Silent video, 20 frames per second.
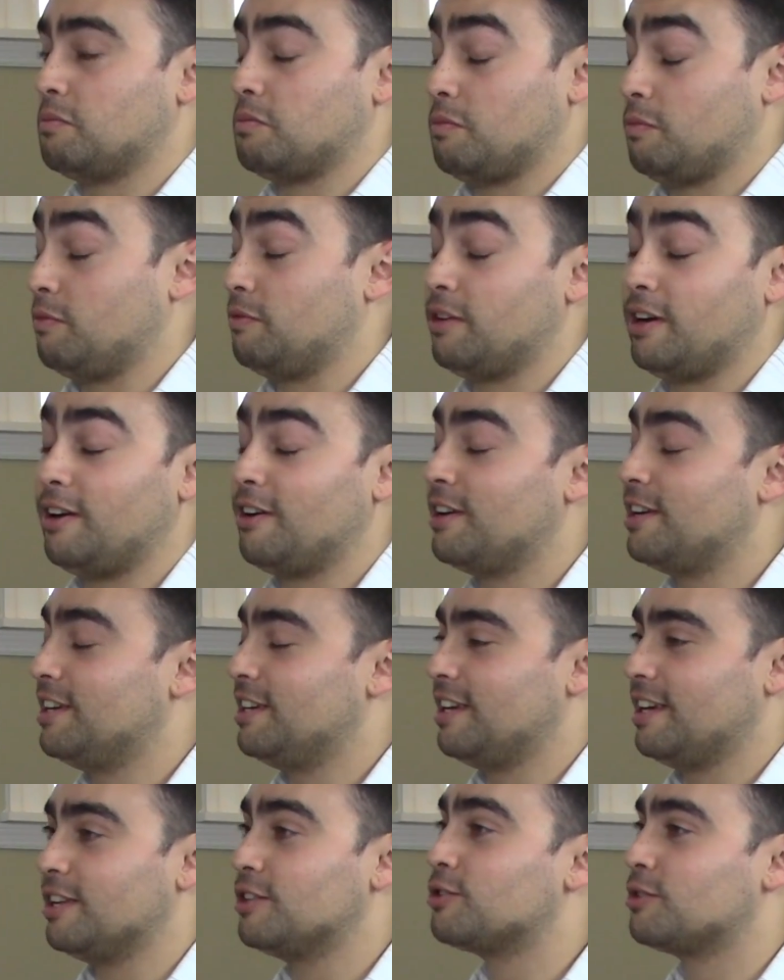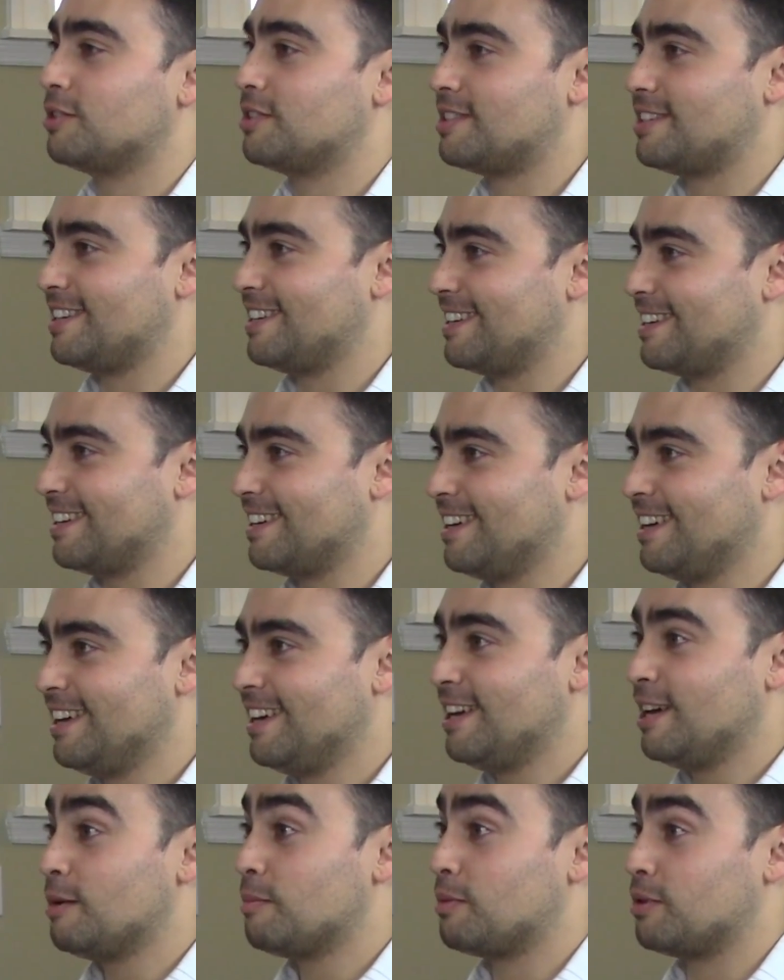very interesting
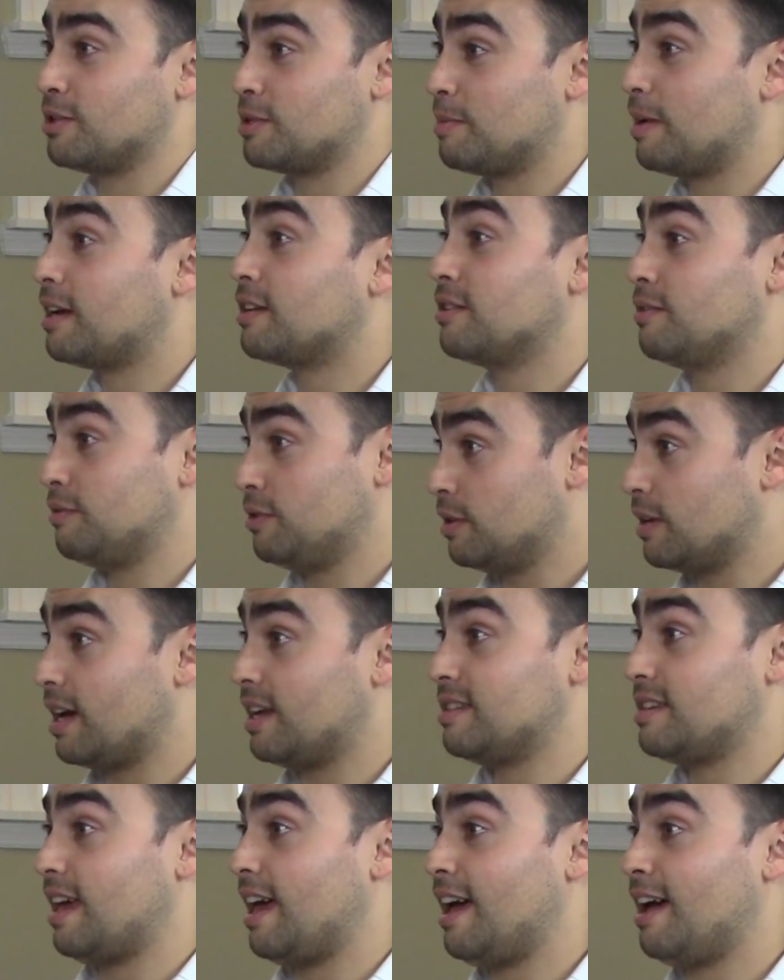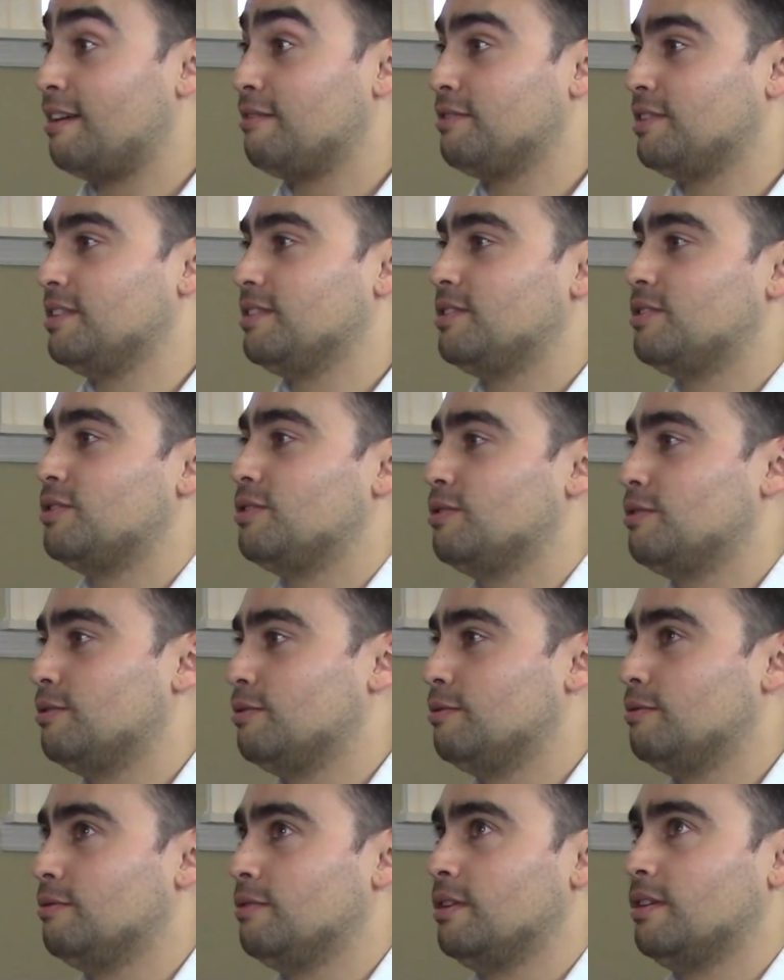perspective you guys have
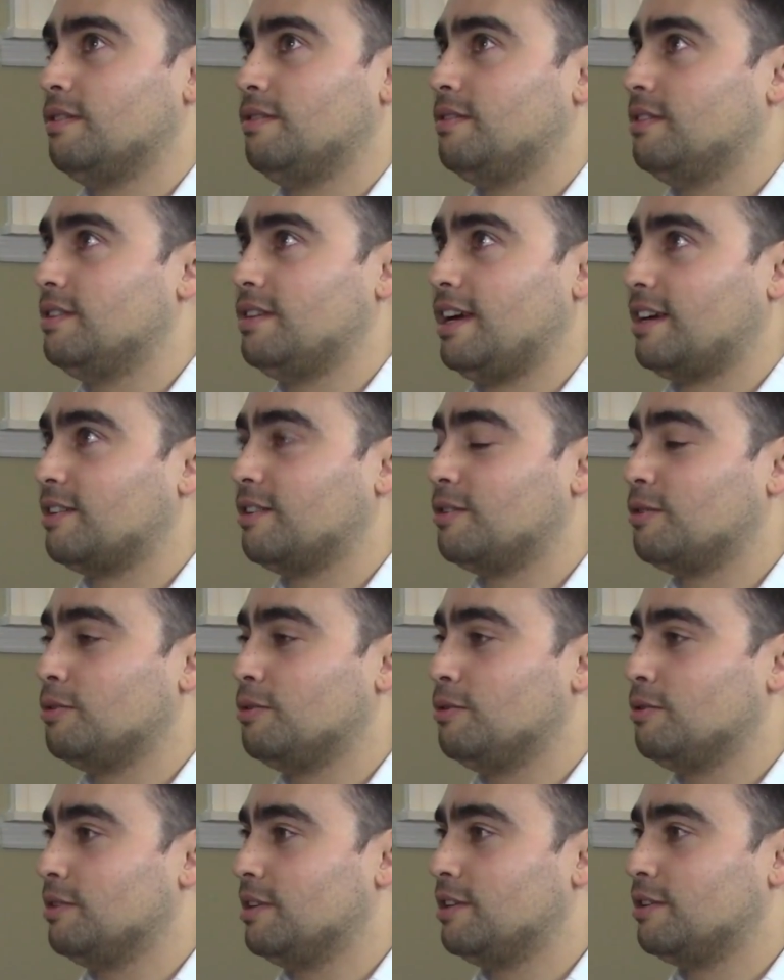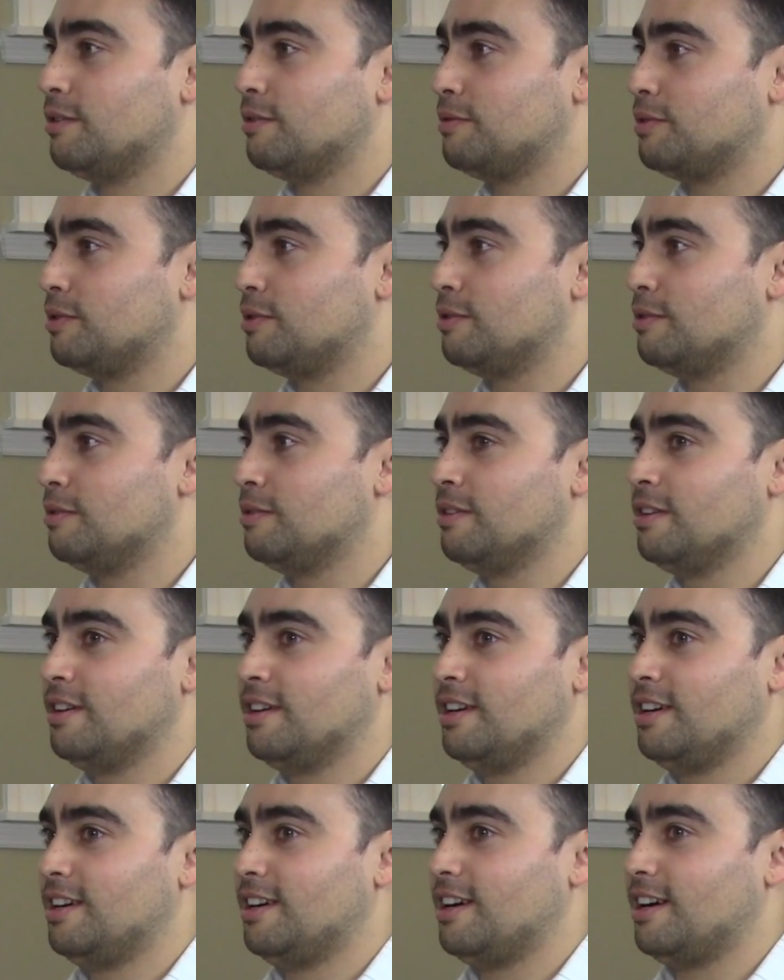into the technical interview
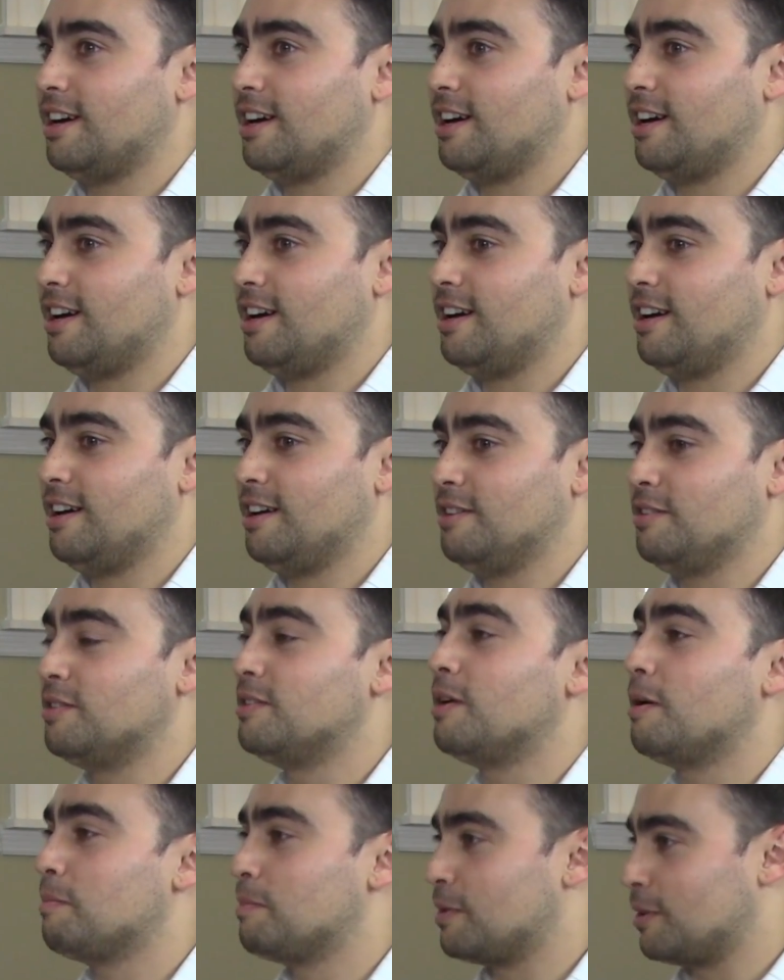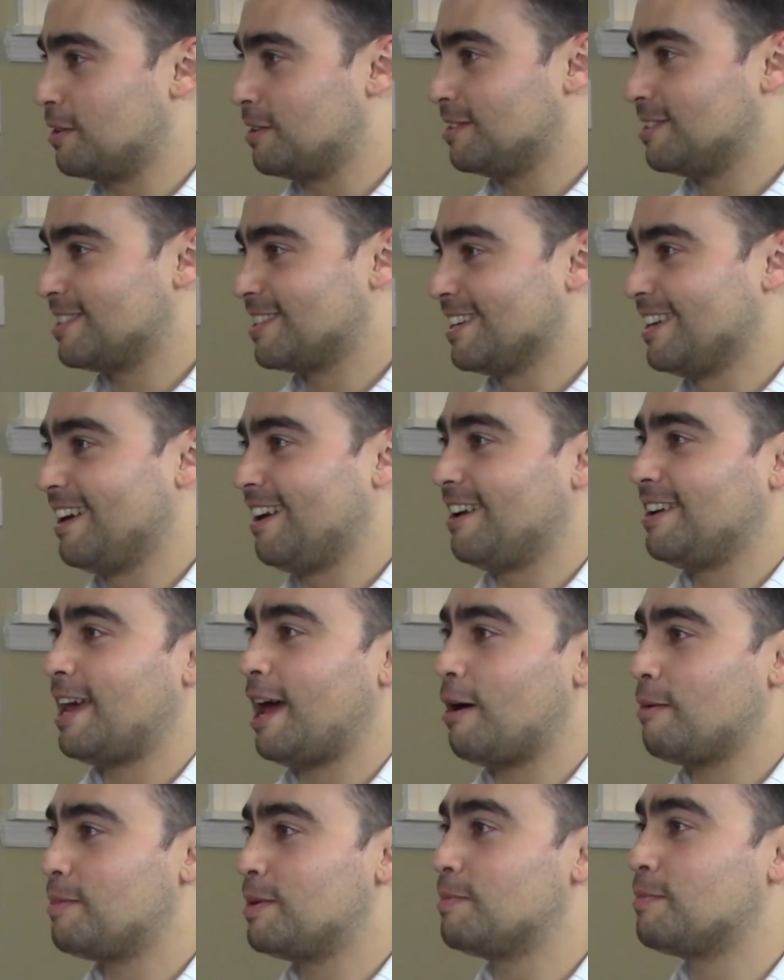numbers on
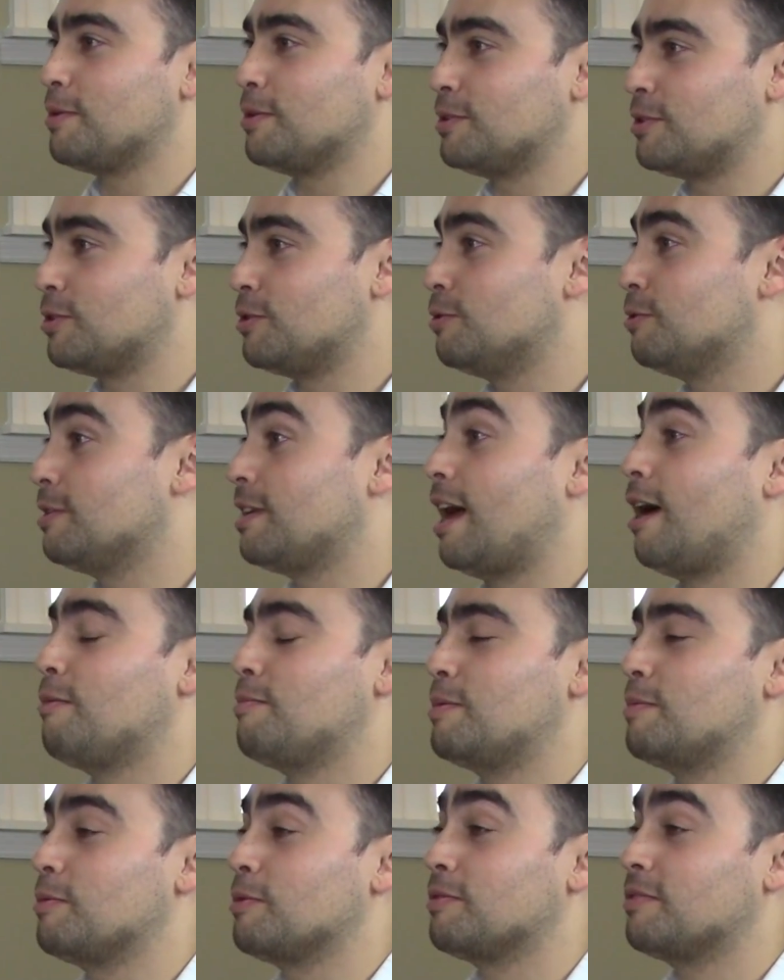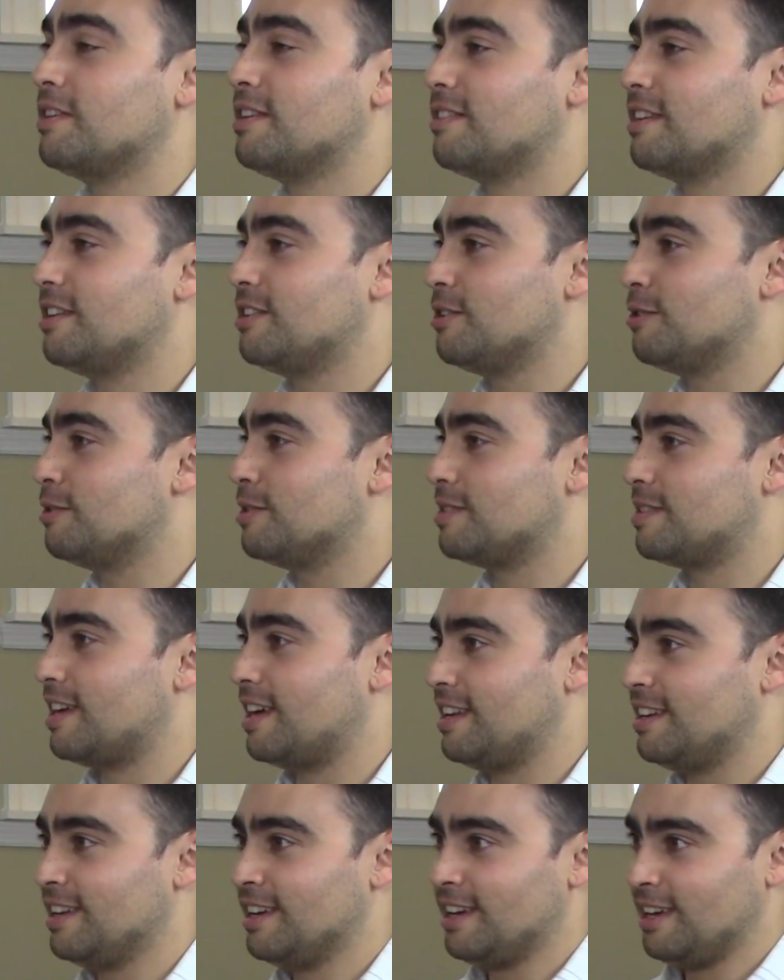how people do and how people think they do is
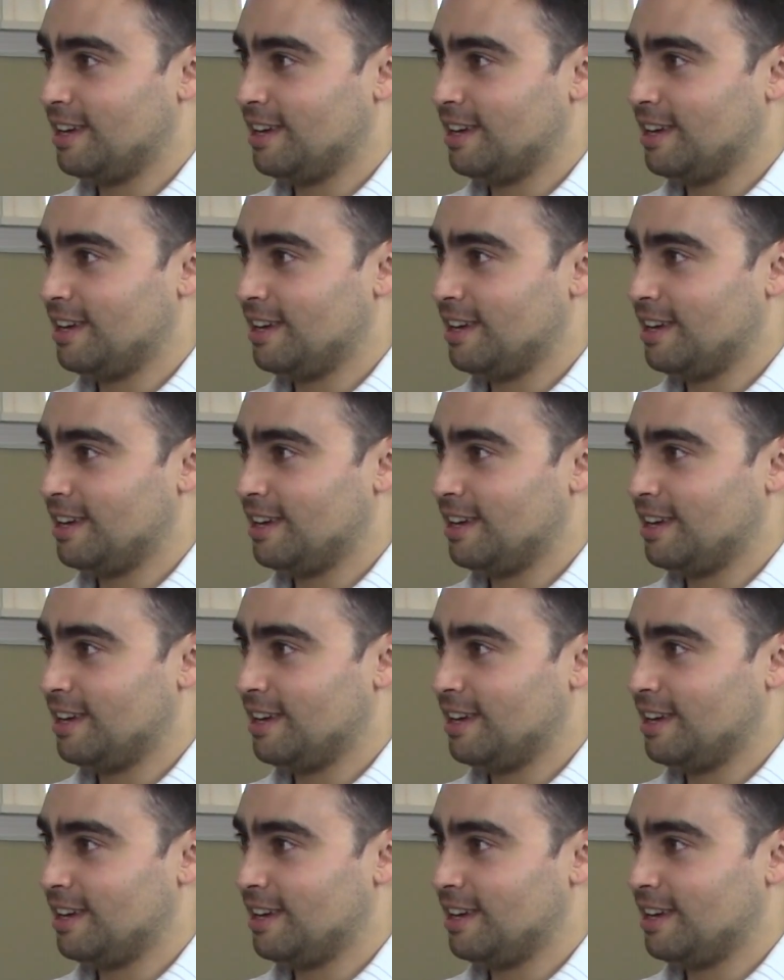that,